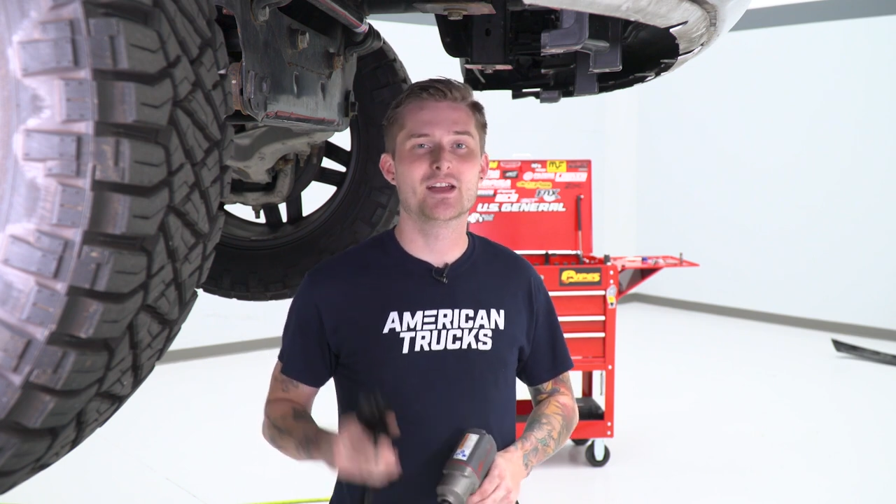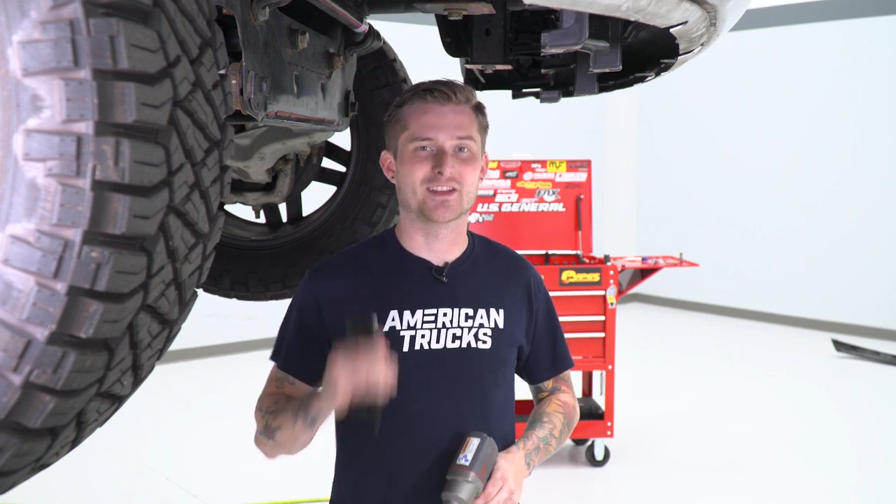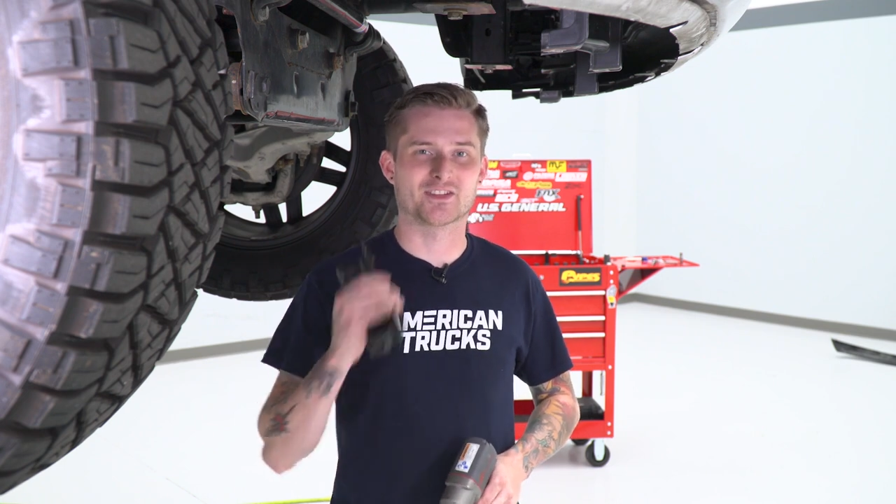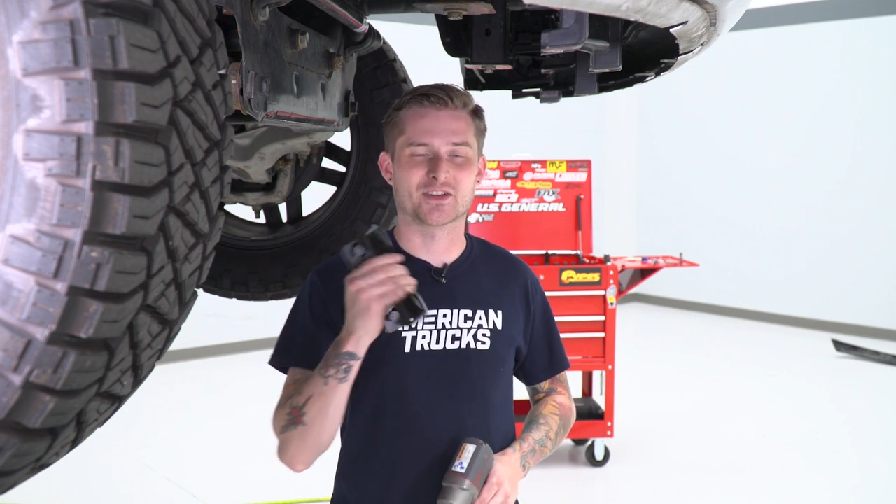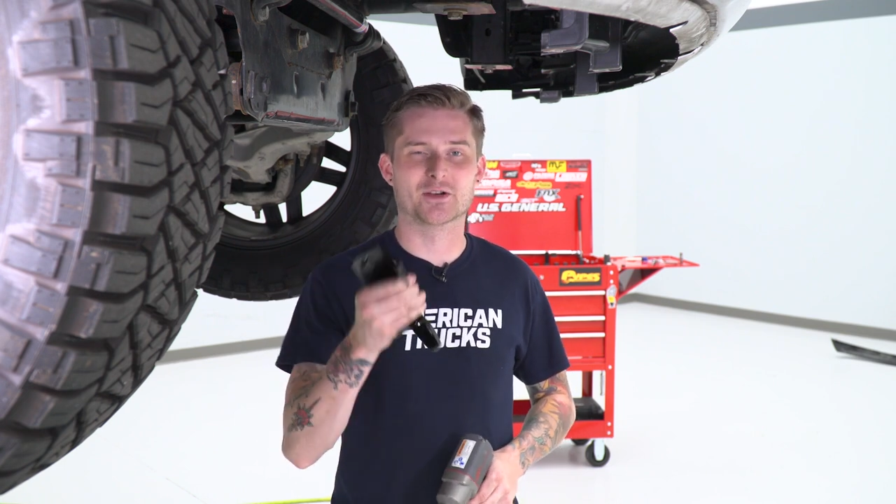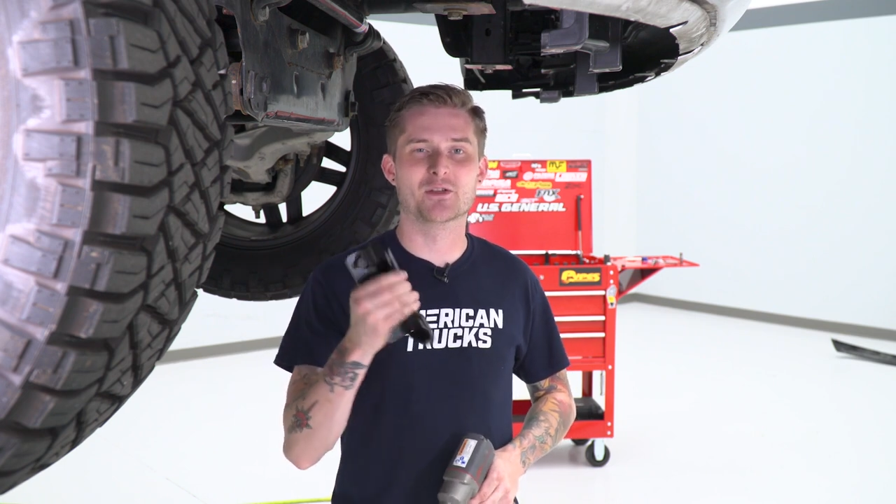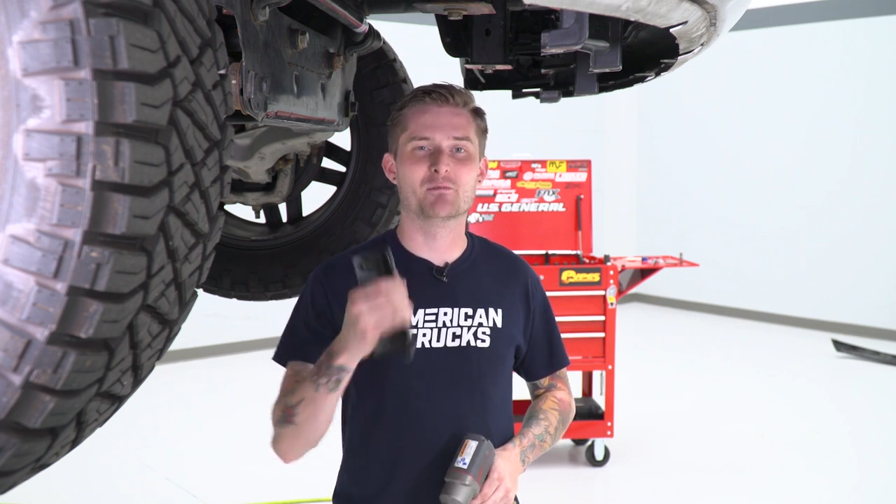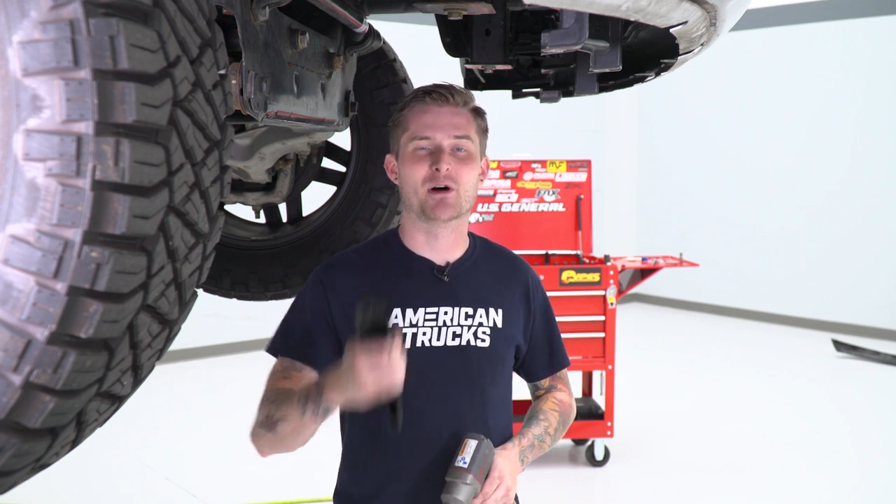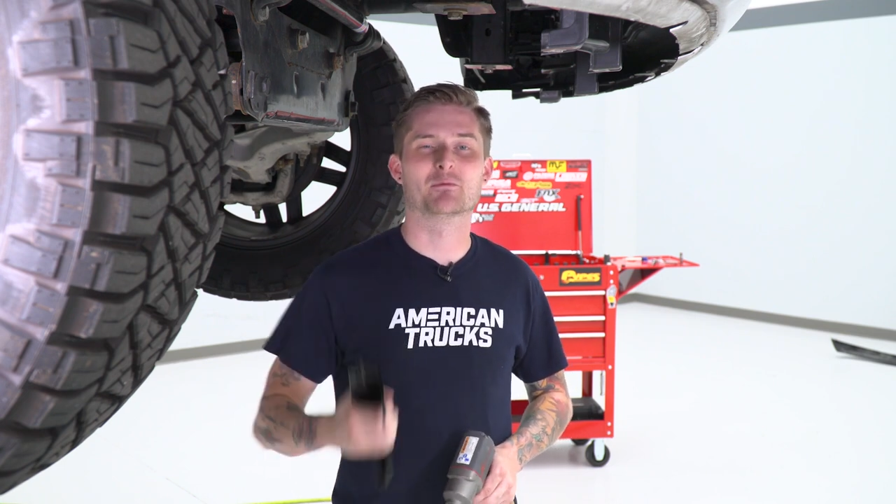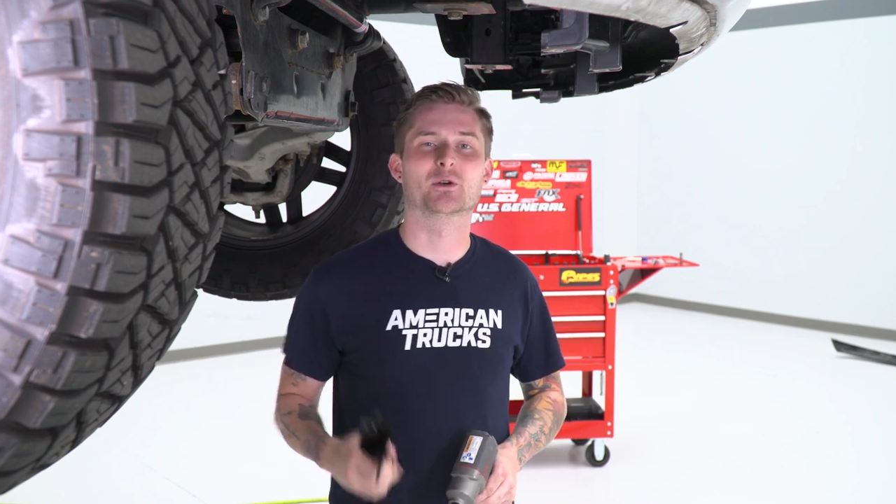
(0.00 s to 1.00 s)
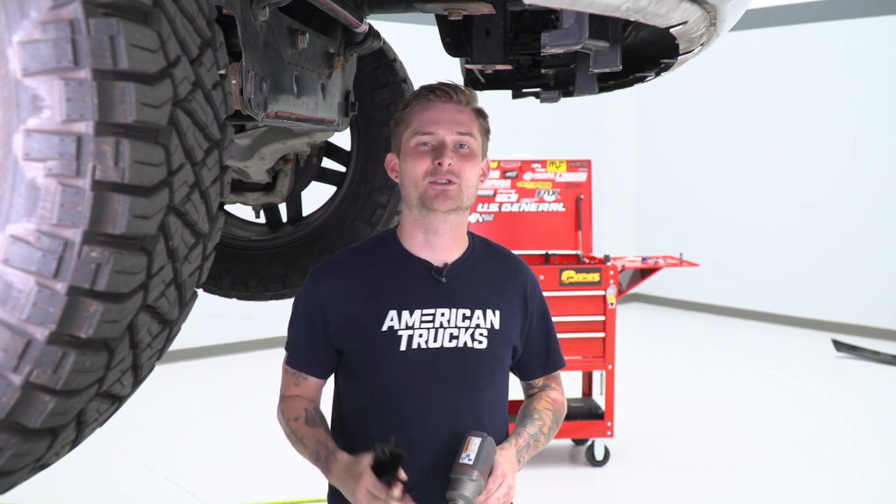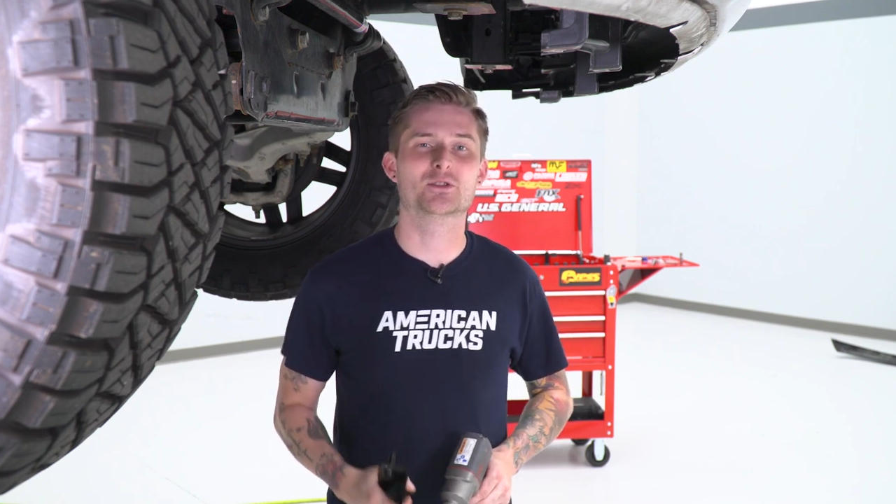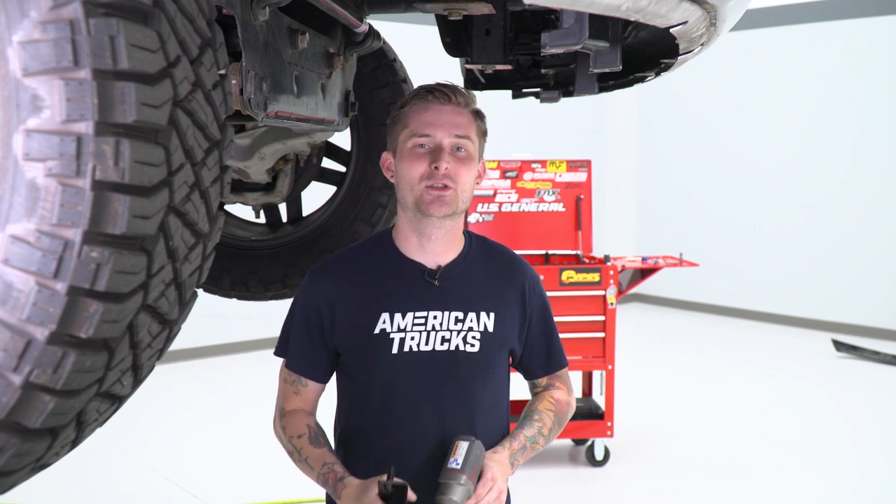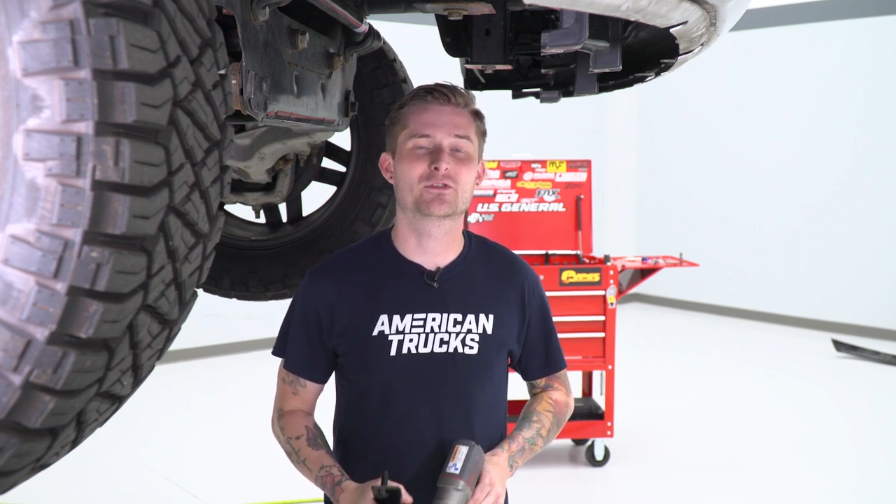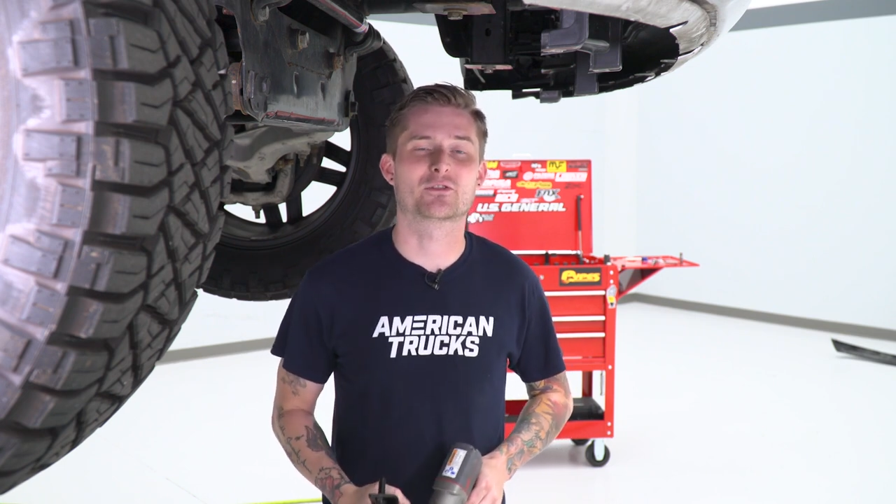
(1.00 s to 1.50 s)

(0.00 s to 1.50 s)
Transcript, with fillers: that secure the bumper to the